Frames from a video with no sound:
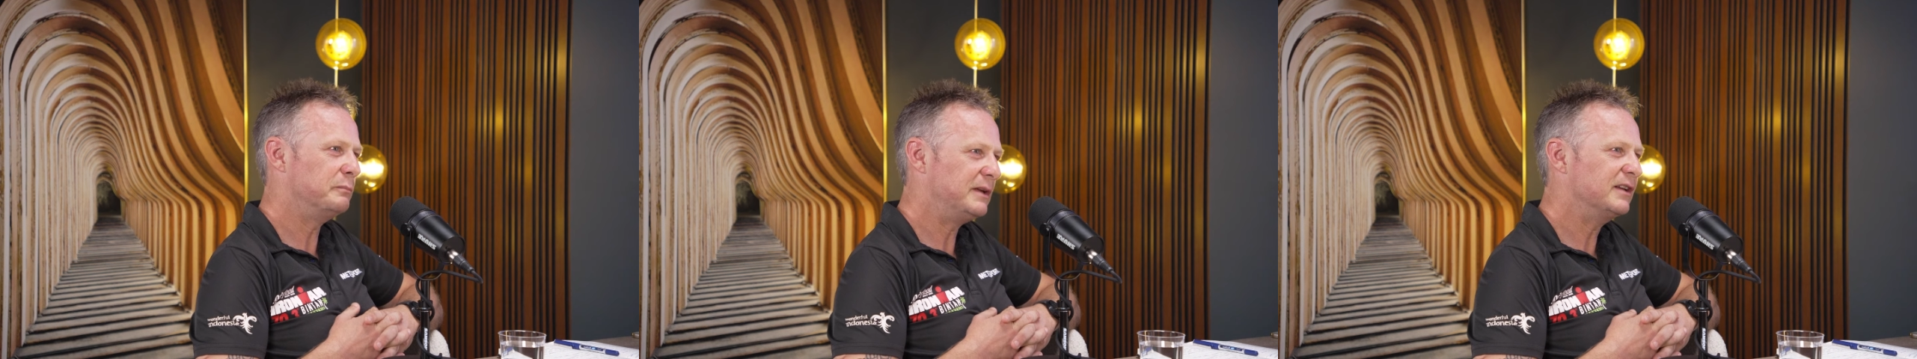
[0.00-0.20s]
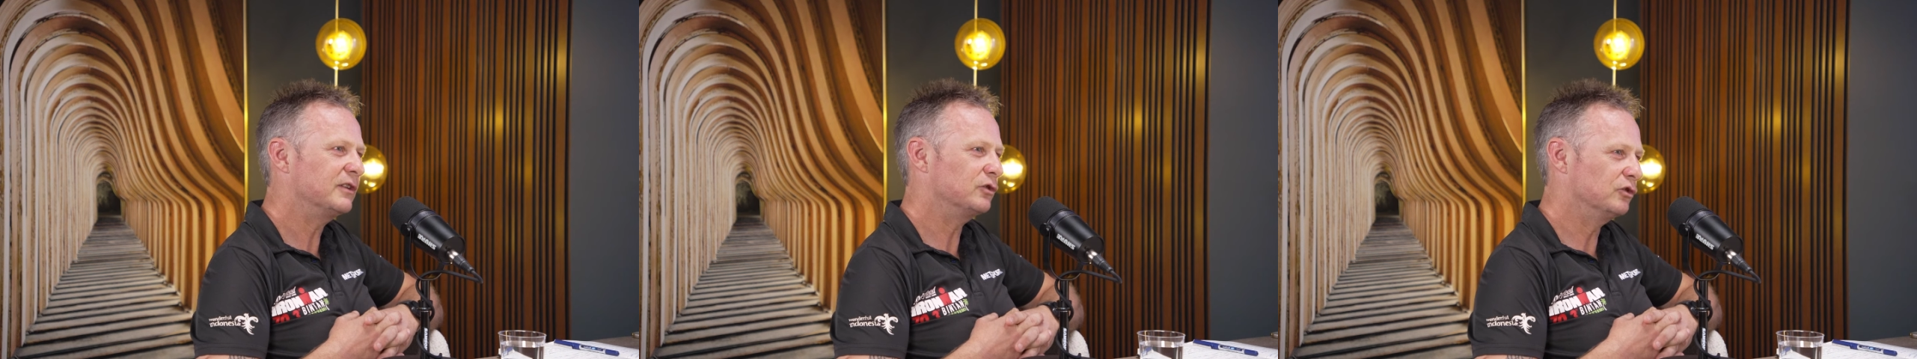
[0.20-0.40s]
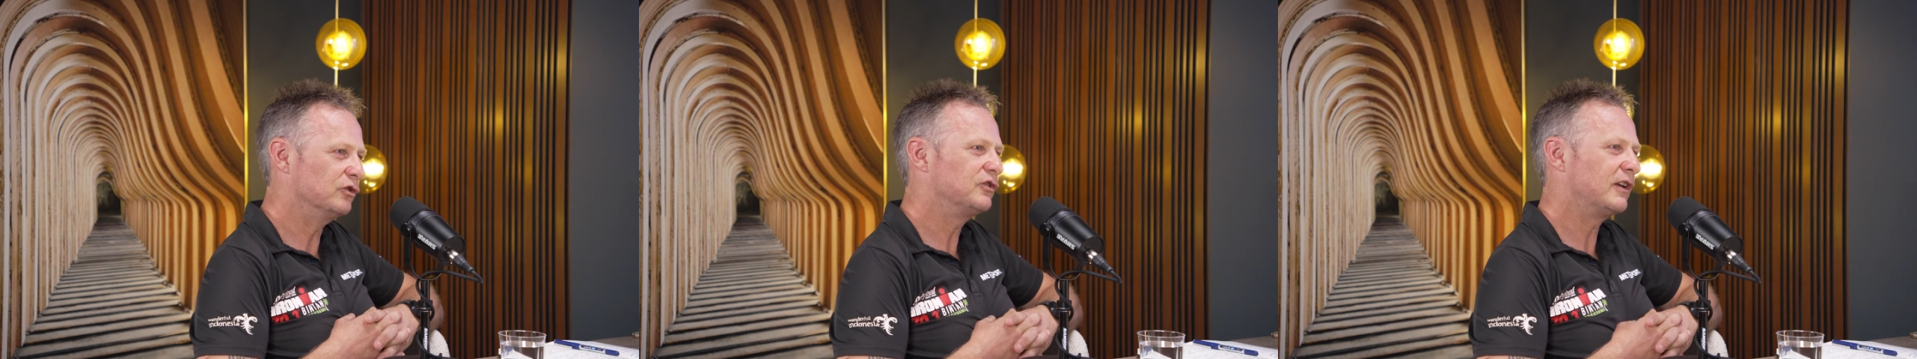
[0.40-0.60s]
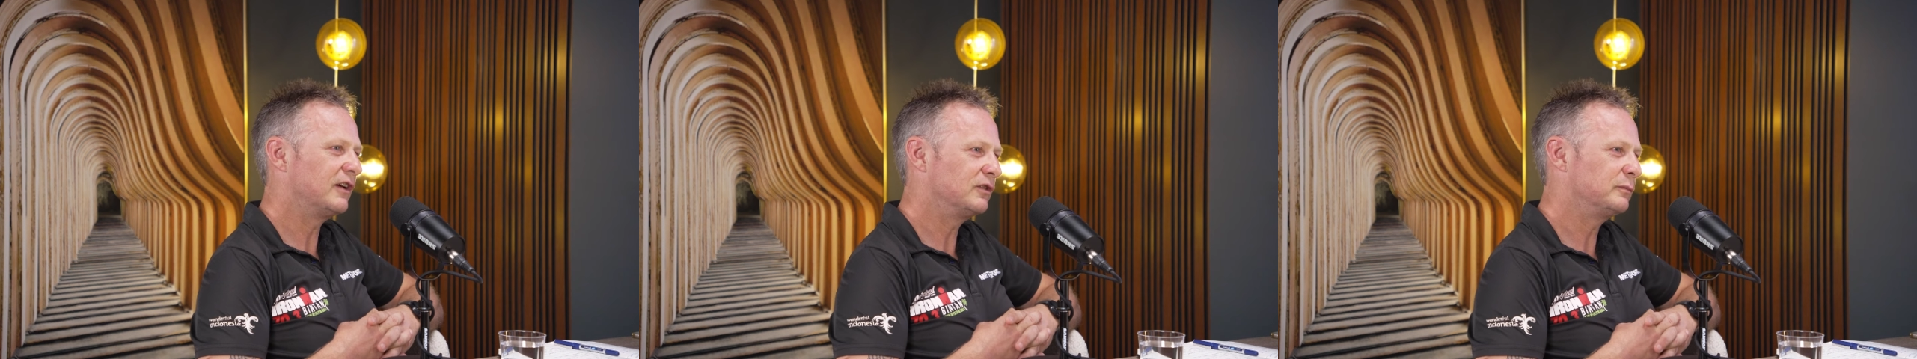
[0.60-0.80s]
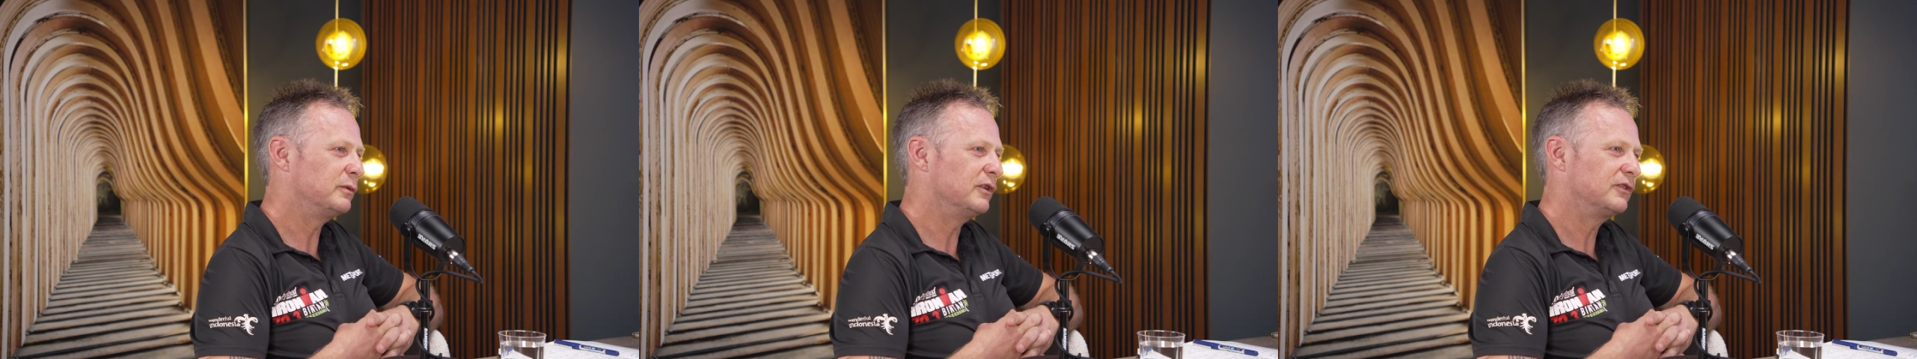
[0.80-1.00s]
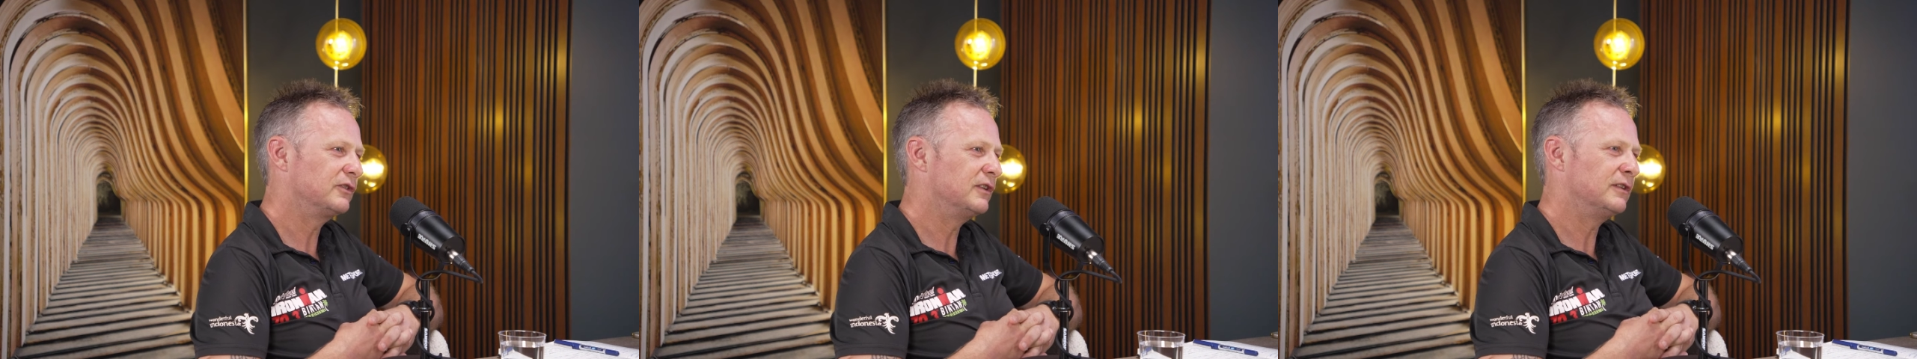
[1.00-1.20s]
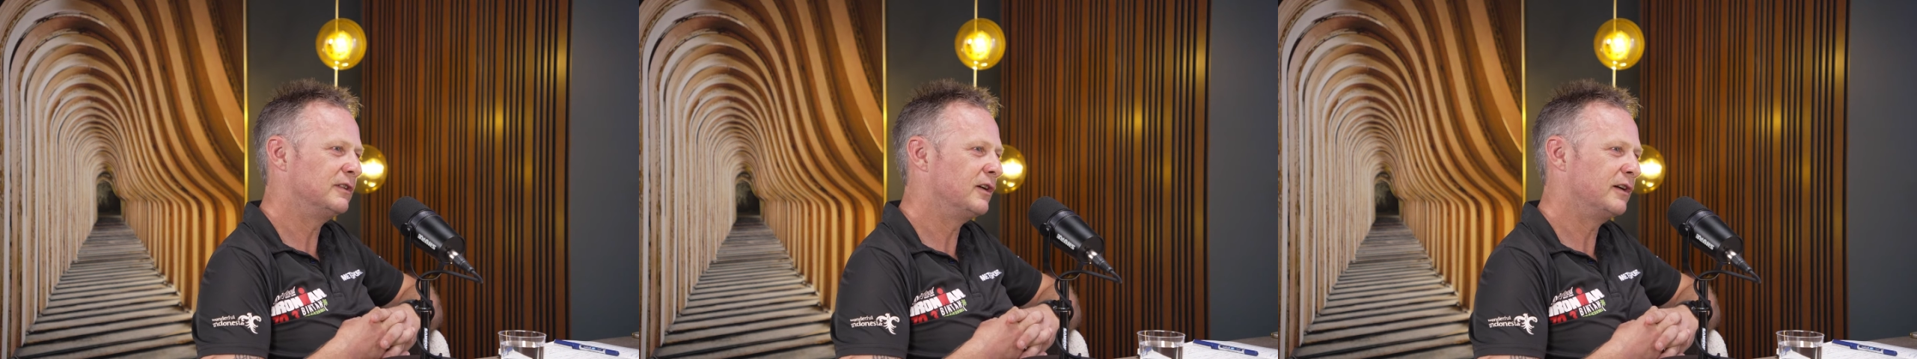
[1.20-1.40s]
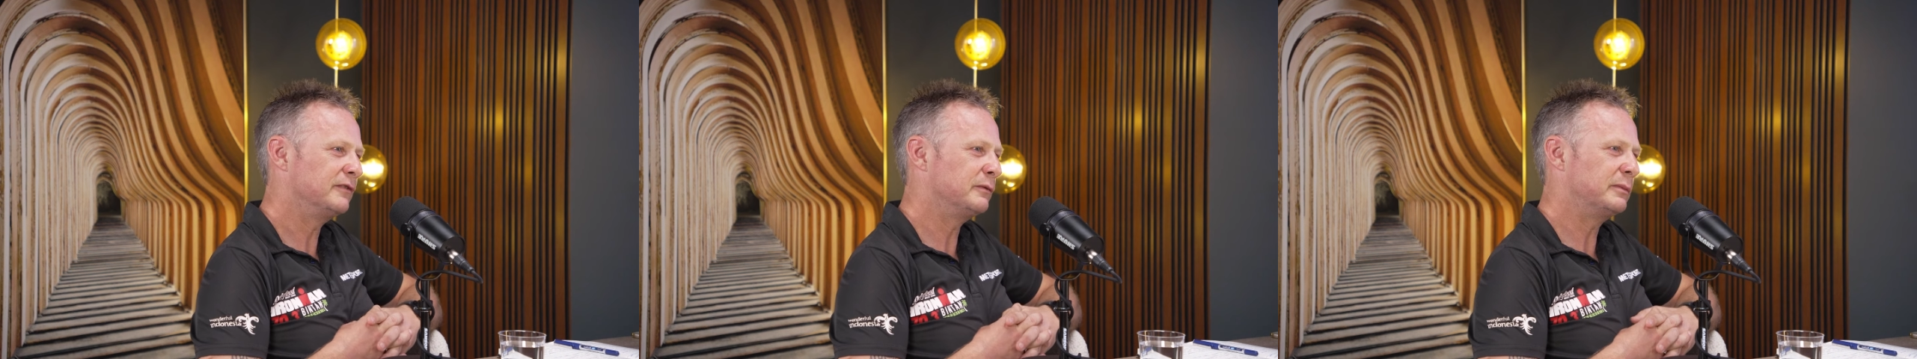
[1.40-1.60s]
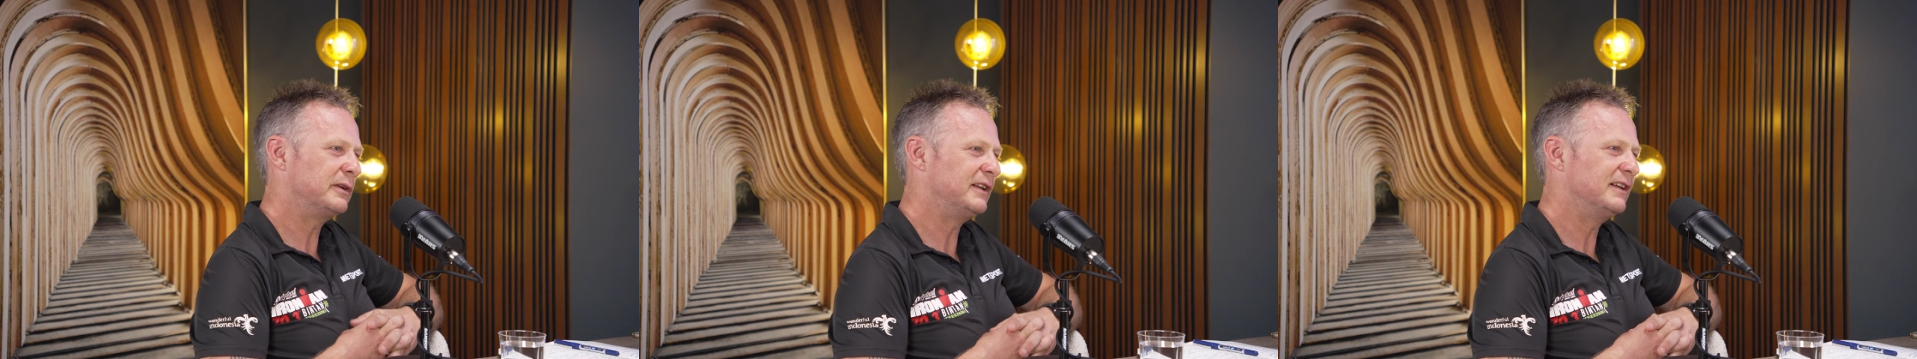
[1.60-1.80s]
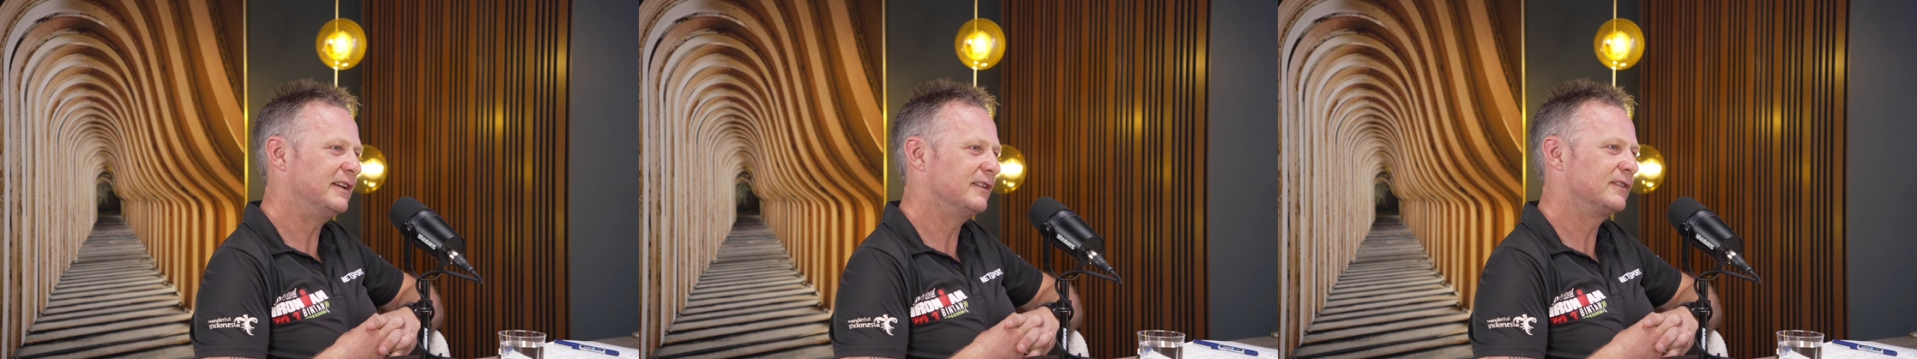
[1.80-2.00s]
be a good salesperson, and not
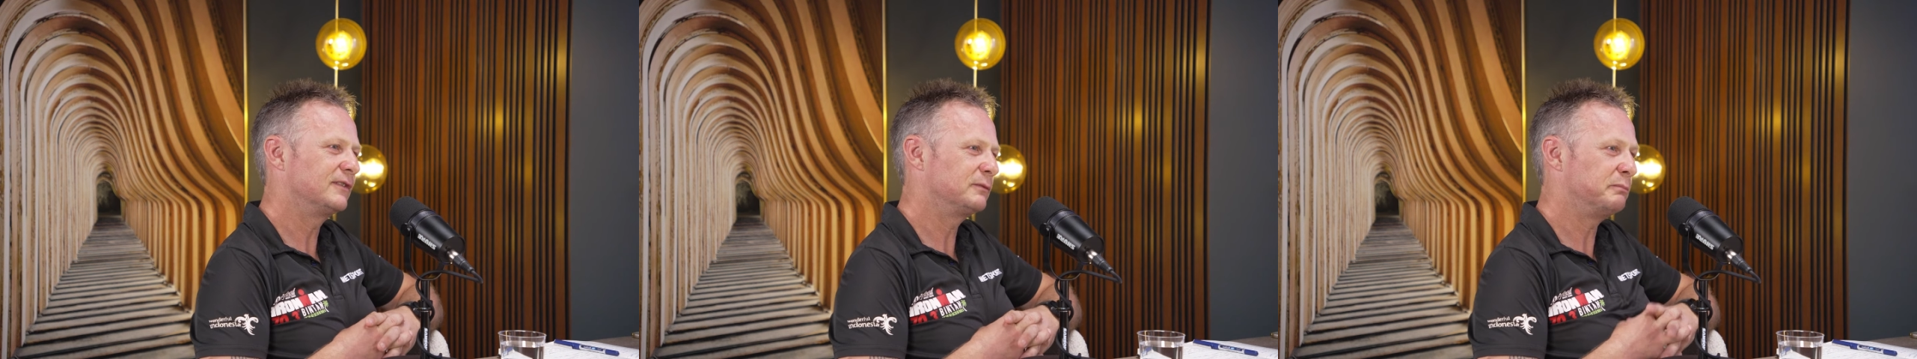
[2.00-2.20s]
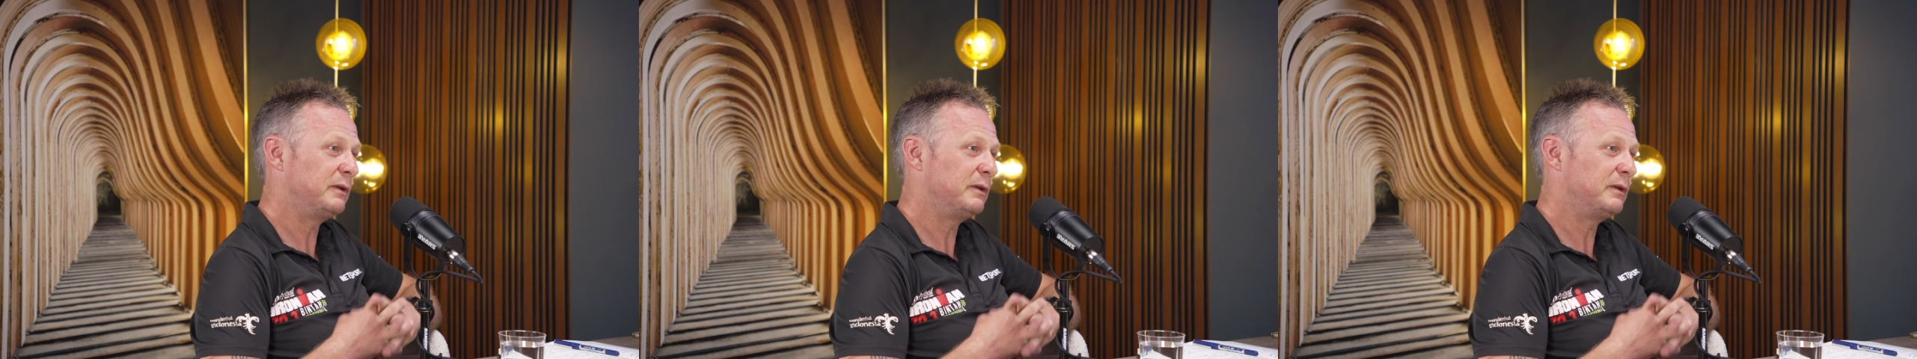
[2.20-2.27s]
everybody is.